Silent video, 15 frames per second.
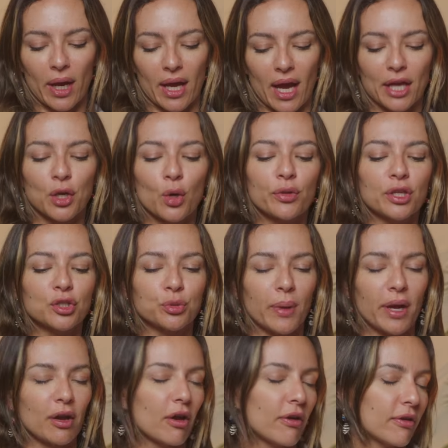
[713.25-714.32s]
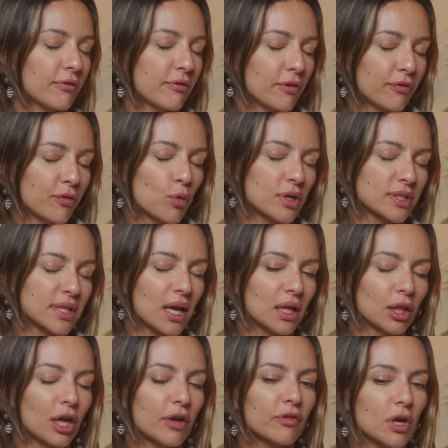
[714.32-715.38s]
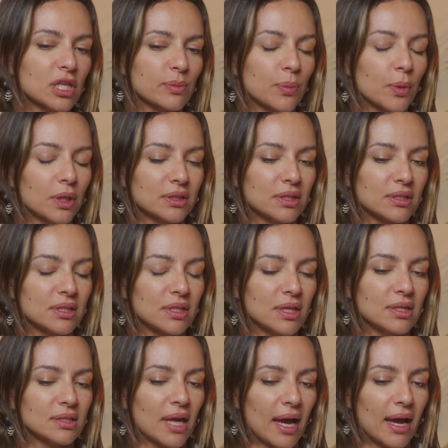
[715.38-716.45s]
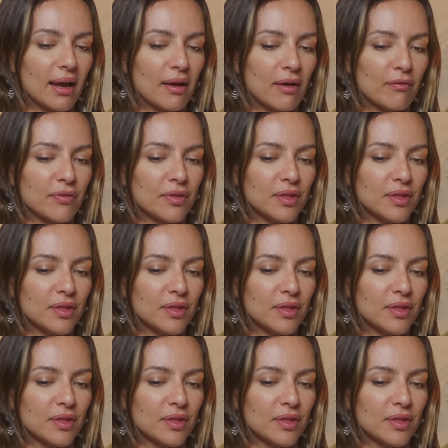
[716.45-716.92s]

I know that Dubai, uh, of course, a lot of cosmopolitan cities have